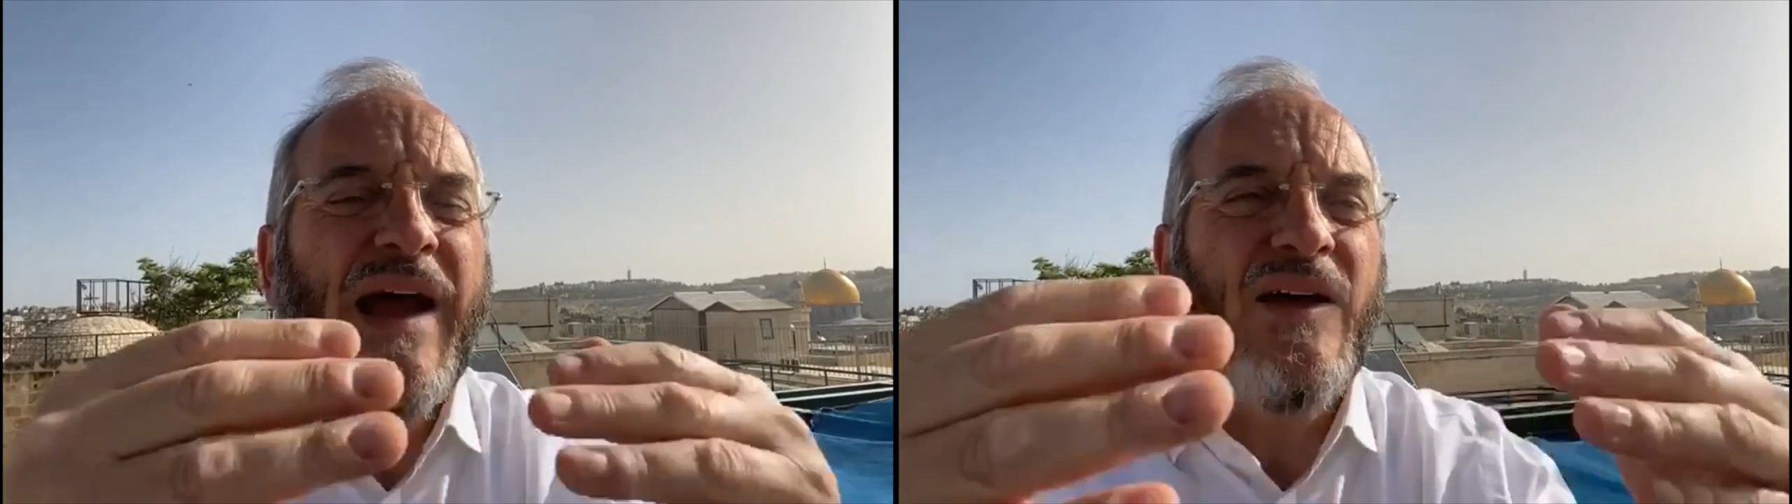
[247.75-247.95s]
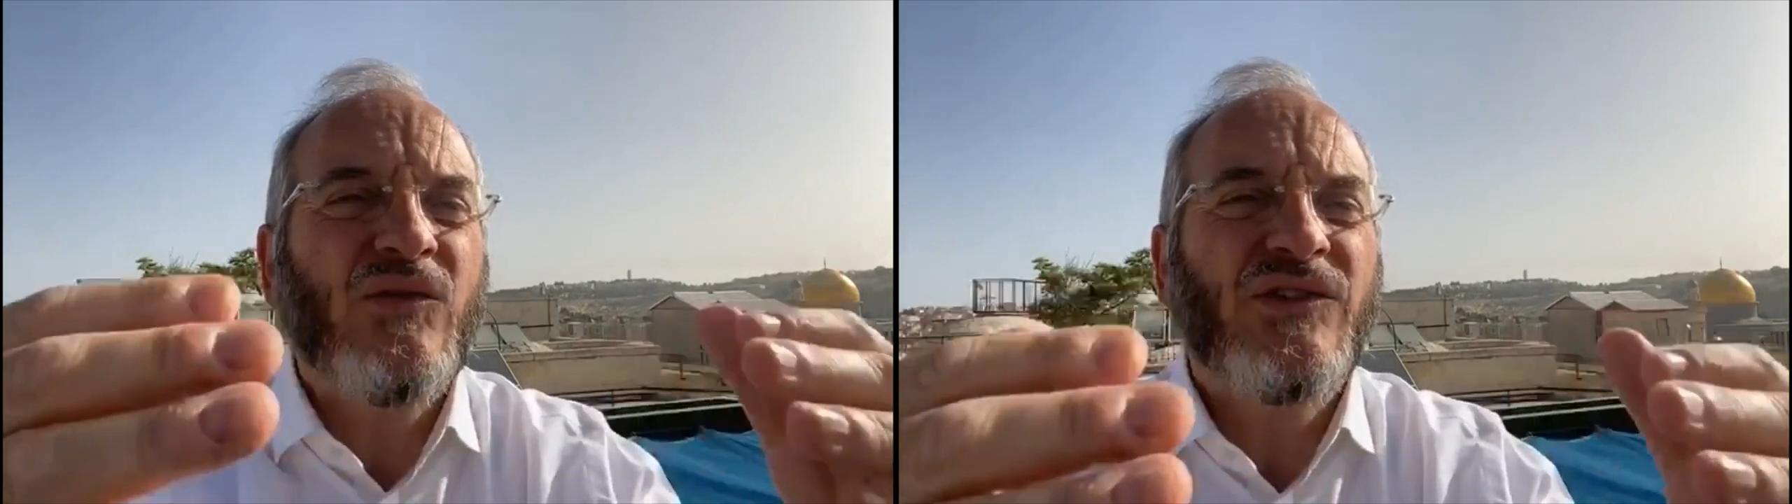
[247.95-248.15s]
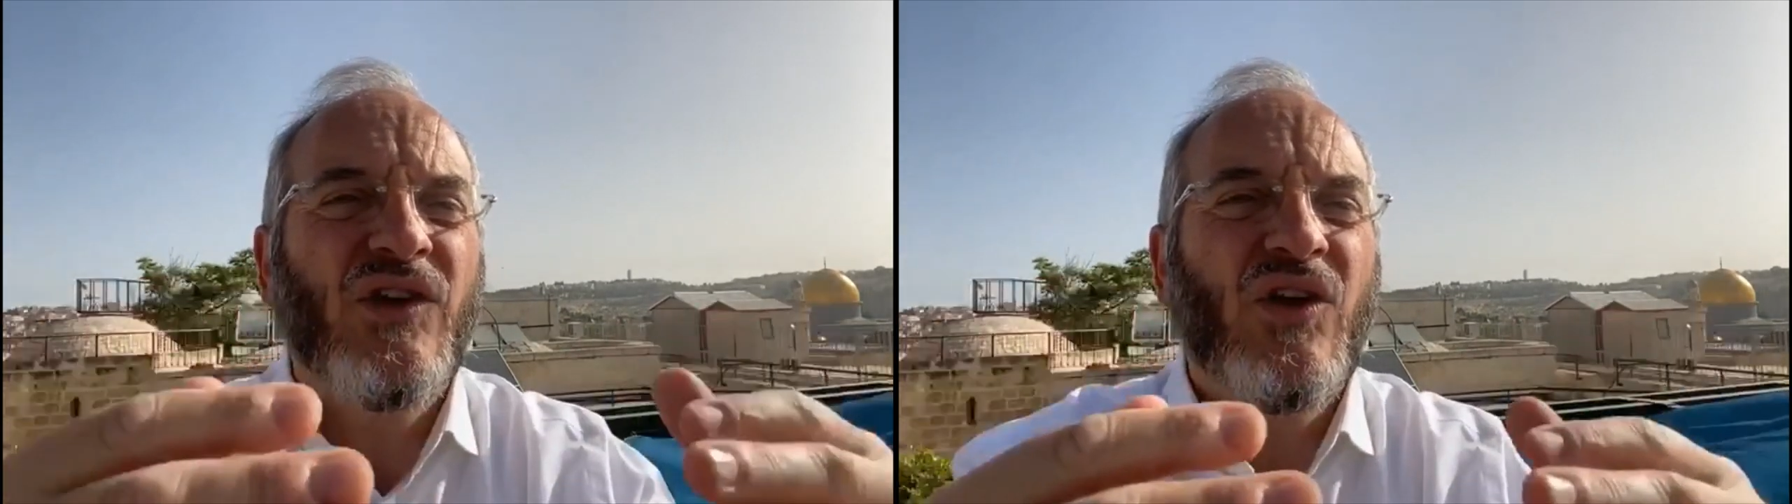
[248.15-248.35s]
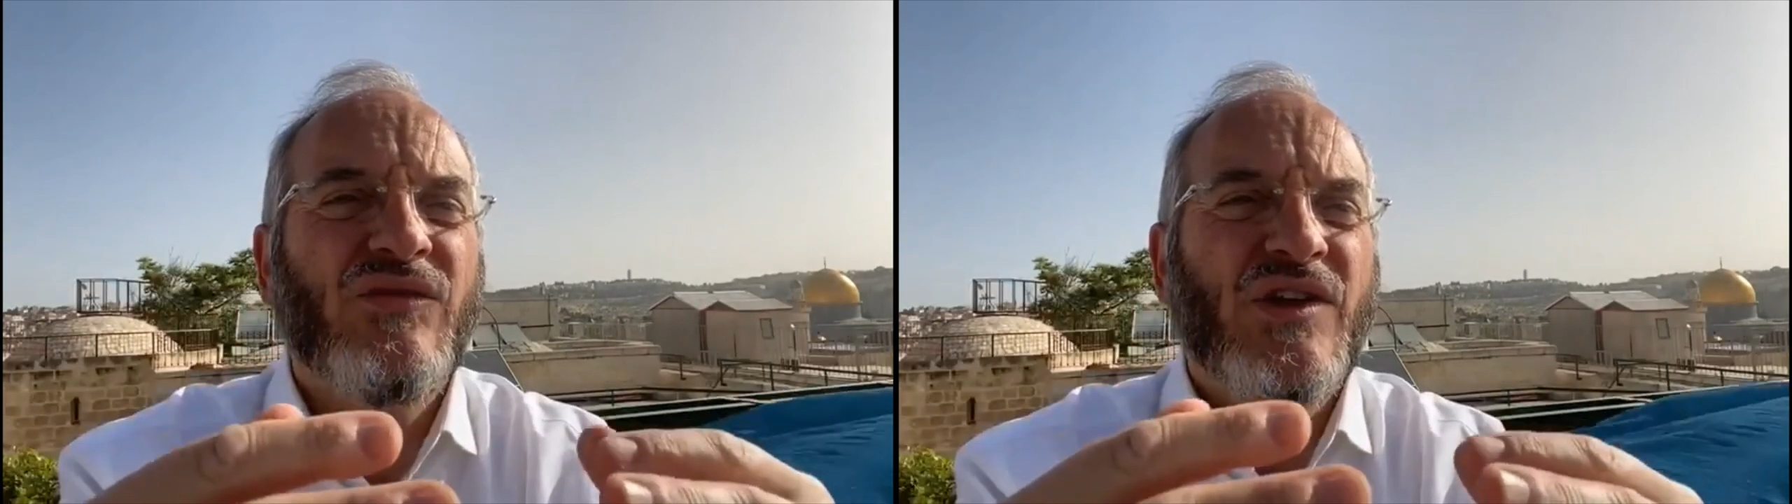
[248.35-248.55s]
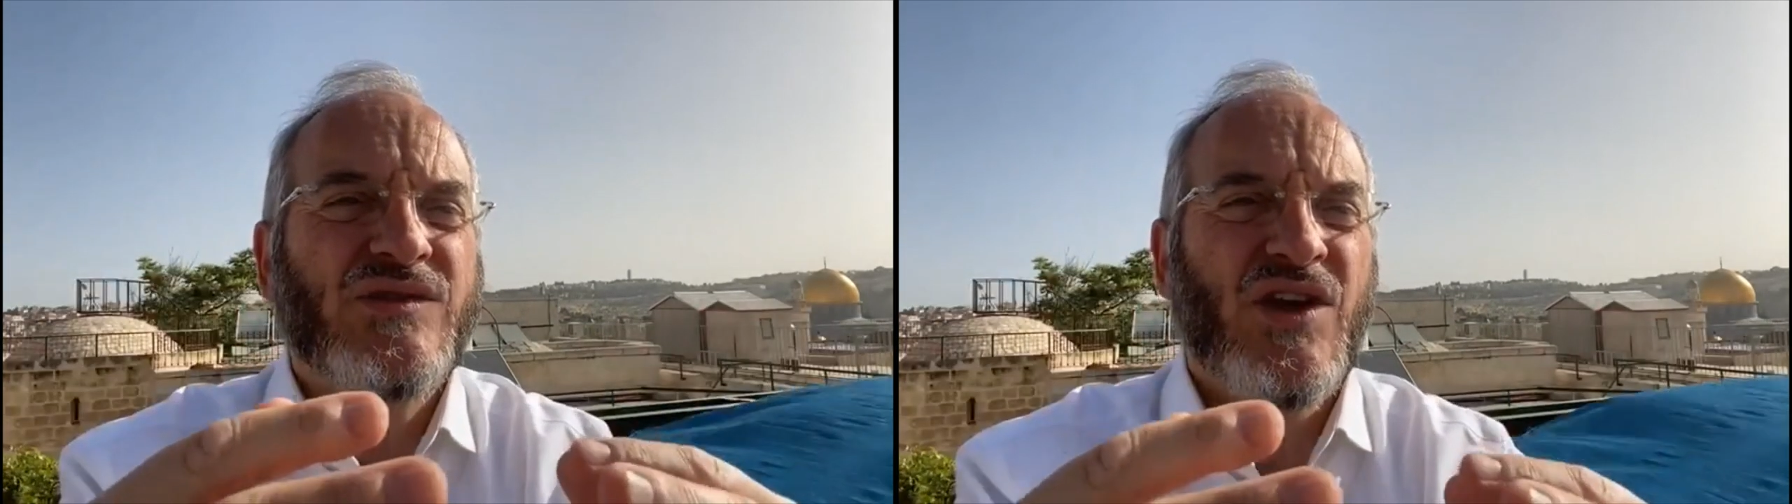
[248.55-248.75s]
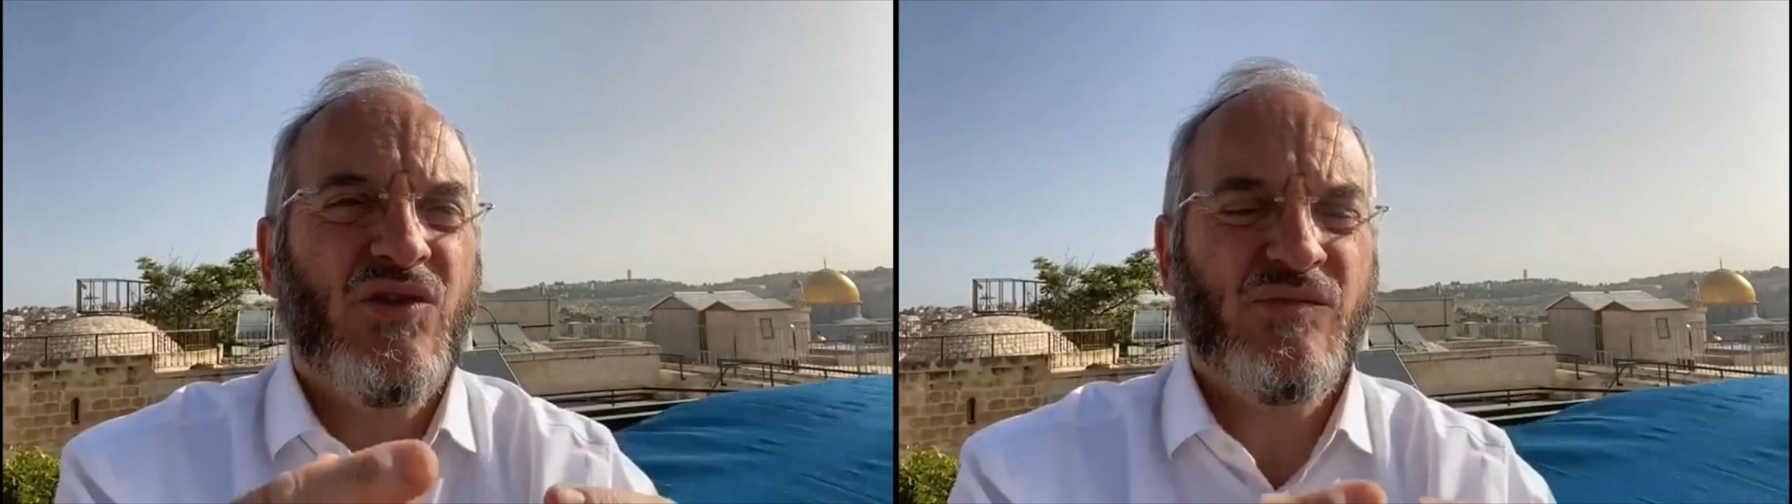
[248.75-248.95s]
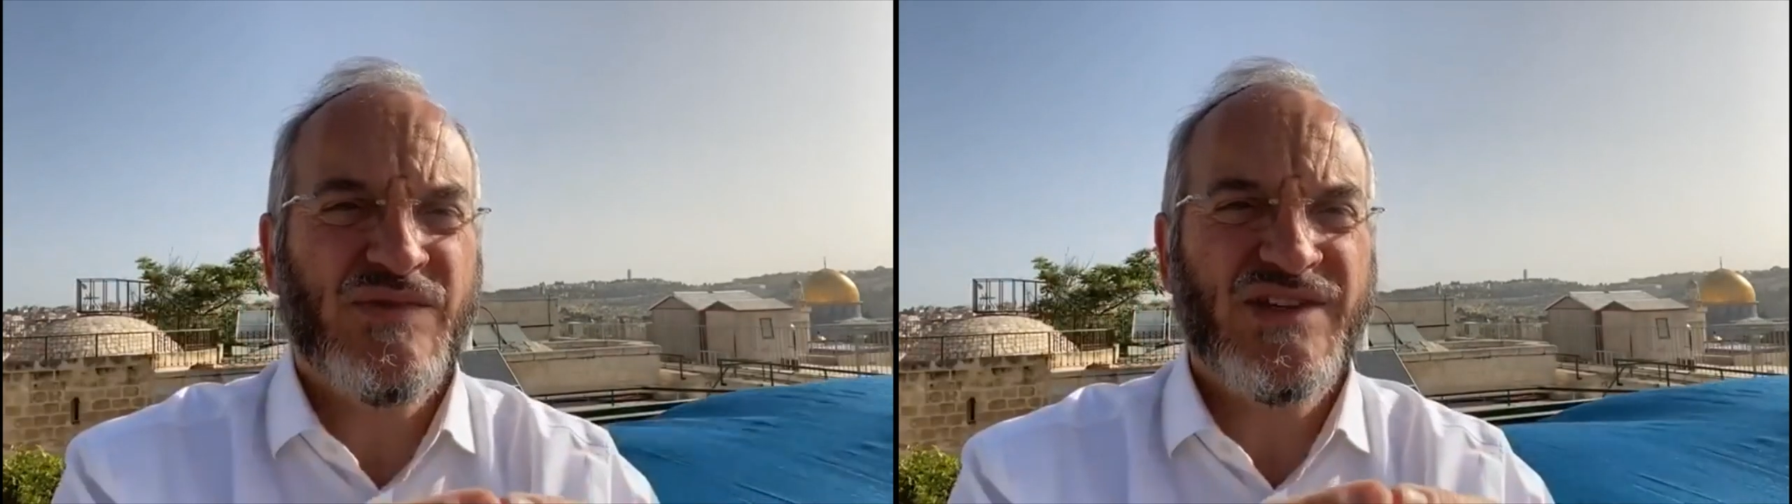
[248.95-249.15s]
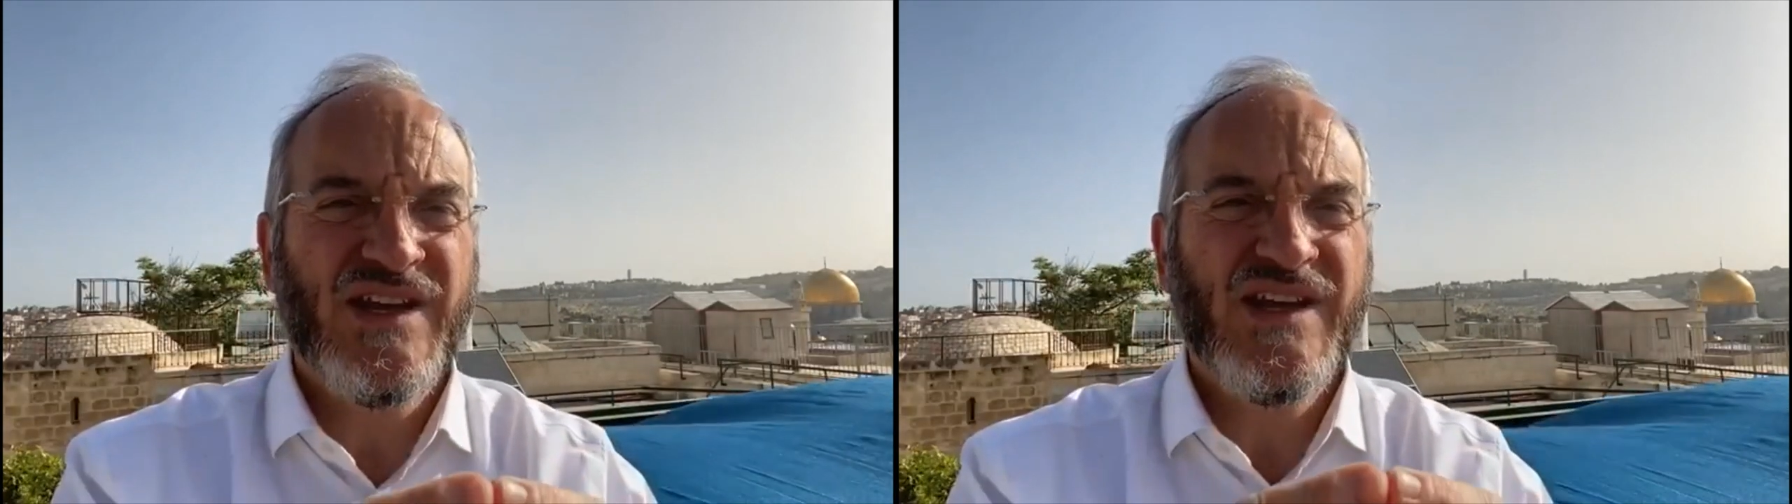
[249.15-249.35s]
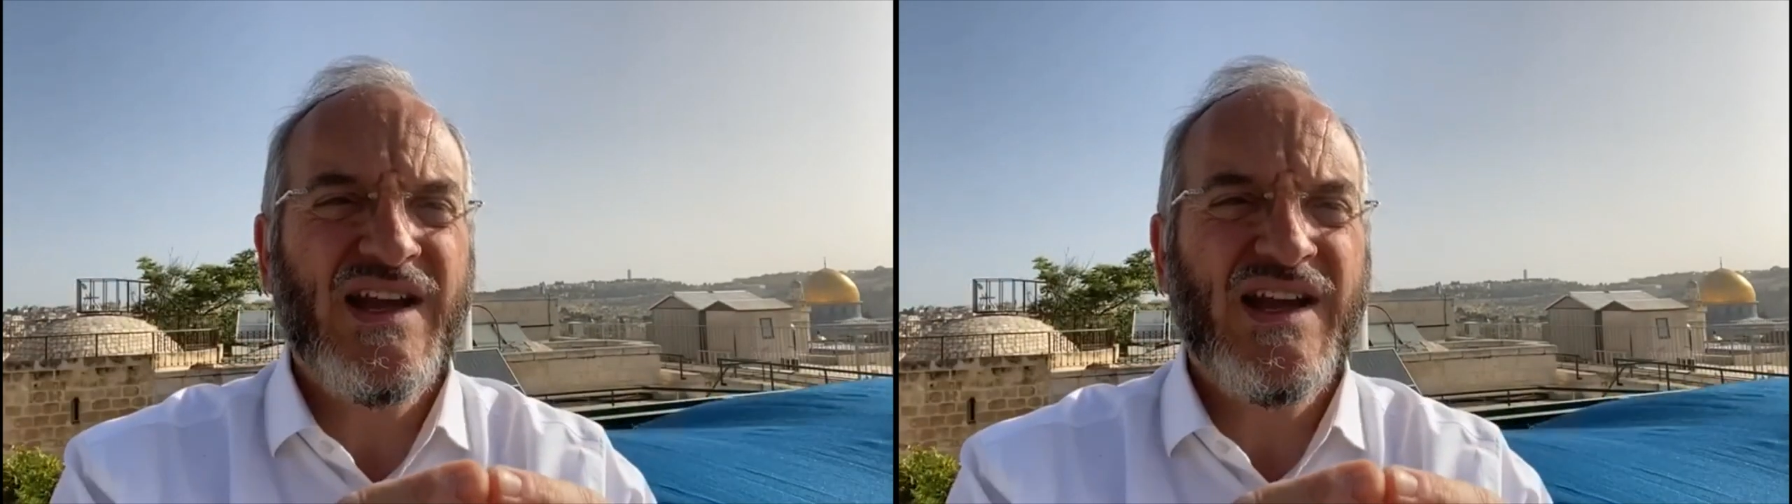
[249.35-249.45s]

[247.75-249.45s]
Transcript: out of those homes,